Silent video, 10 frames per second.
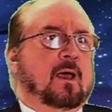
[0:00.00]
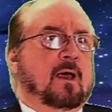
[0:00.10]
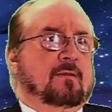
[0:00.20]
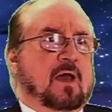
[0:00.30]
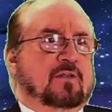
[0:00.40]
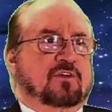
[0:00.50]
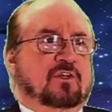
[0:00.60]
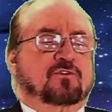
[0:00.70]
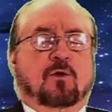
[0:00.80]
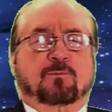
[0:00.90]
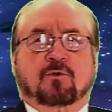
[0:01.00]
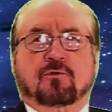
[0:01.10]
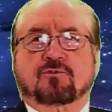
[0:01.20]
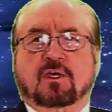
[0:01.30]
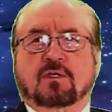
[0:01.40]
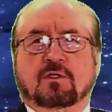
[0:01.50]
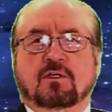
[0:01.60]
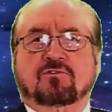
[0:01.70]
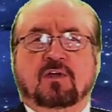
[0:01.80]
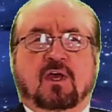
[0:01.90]
The oscilloscope used in
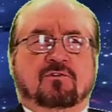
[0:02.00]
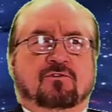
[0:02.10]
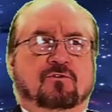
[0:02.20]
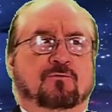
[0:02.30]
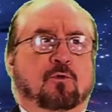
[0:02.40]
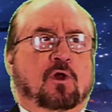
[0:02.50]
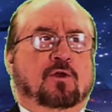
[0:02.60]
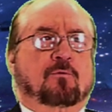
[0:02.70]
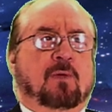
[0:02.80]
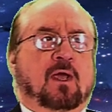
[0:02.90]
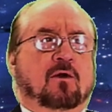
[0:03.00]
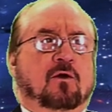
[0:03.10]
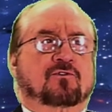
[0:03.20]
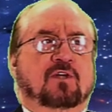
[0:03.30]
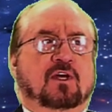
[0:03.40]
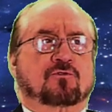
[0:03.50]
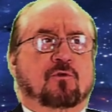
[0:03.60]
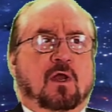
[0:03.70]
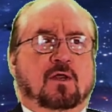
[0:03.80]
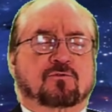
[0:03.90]
these tests is a 400 megahertz
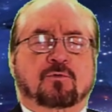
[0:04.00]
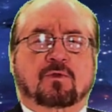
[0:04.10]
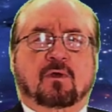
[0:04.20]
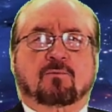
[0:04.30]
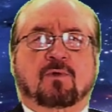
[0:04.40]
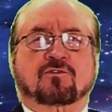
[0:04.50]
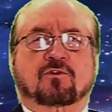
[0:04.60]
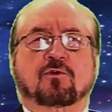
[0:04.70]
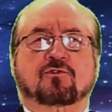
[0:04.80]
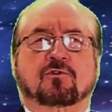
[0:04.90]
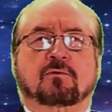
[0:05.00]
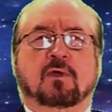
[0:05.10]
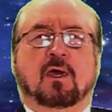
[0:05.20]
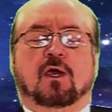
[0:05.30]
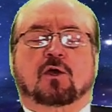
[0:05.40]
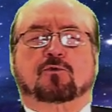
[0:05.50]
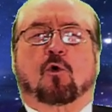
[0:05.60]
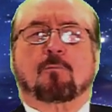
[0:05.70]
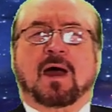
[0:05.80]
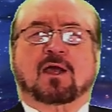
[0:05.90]
Tektronix with a resolution
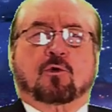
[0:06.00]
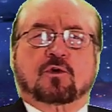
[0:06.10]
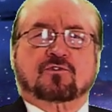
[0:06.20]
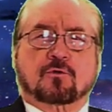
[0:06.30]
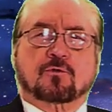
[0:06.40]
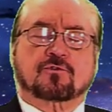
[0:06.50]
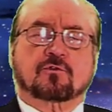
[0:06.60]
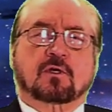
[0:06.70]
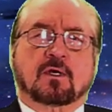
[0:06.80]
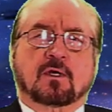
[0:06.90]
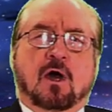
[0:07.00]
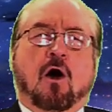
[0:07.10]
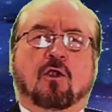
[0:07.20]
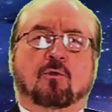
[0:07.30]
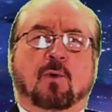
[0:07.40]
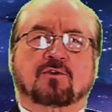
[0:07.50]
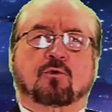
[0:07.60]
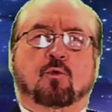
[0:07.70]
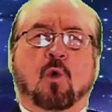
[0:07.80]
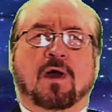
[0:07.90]
controlled by crystals all the way to
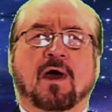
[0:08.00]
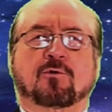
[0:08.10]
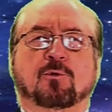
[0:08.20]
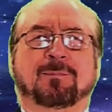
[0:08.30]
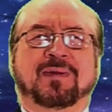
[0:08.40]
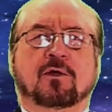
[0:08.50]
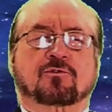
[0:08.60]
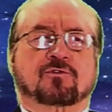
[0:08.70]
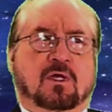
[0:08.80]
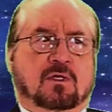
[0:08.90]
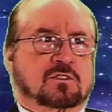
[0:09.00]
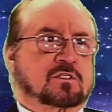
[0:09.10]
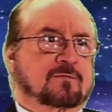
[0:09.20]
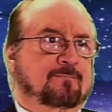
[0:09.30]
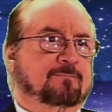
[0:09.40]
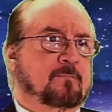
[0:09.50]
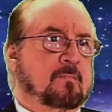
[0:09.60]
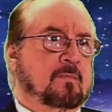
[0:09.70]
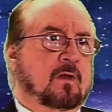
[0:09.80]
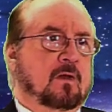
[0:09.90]
100 picoseconds.
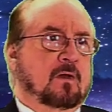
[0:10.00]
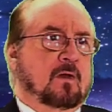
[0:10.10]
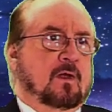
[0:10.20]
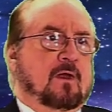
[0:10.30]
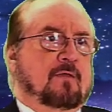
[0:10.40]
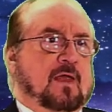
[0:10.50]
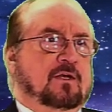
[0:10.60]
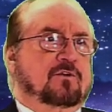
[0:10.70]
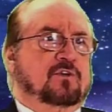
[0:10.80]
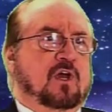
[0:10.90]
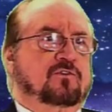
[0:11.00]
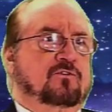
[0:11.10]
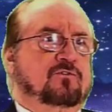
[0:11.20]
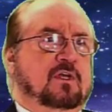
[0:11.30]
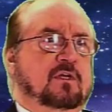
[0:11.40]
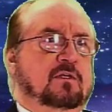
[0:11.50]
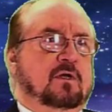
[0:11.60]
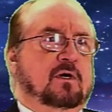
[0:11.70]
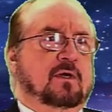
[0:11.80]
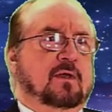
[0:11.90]
Then he discusses that in
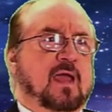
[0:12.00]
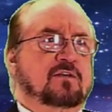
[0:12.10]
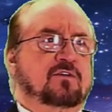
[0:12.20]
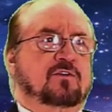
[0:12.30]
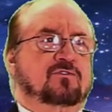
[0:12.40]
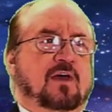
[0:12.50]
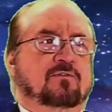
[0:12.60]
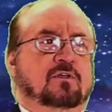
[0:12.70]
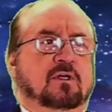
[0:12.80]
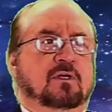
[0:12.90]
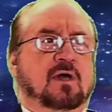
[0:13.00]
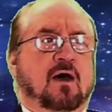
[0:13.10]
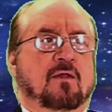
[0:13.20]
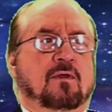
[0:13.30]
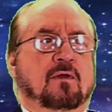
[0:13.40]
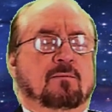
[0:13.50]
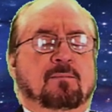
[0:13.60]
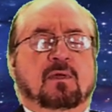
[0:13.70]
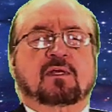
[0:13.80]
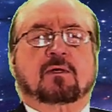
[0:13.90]
uh, 1870, how the
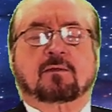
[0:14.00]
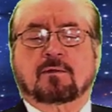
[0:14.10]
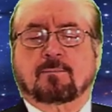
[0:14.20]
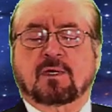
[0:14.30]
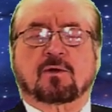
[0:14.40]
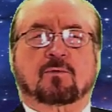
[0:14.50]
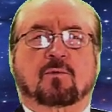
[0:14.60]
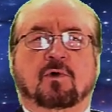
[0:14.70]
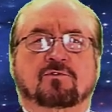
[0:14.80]
meter, the meter was